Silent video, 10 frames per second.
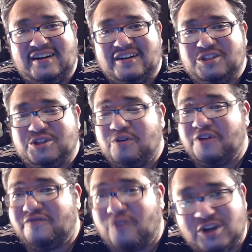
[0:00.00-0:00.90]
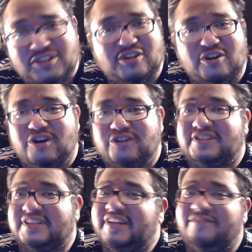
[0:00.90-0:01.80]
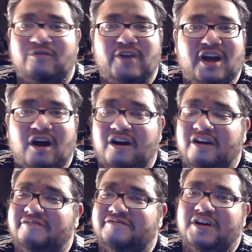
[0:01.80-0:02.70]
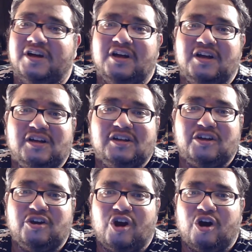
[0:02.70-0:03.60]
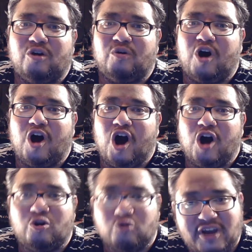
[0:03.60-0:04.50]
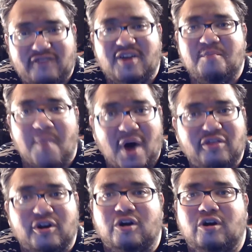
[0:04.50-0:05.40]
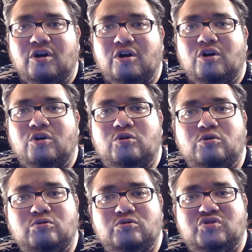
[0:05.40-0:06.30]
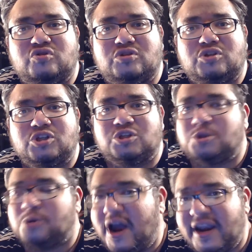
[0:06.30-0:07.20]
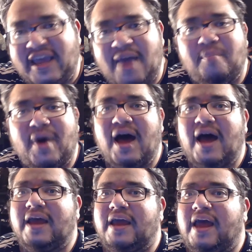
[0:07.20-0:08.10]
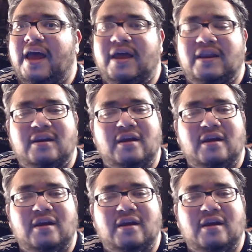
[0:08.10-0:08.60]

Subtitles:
Jodie Foster, her delivering of, you know, a grieving mother who's just trying to get by, and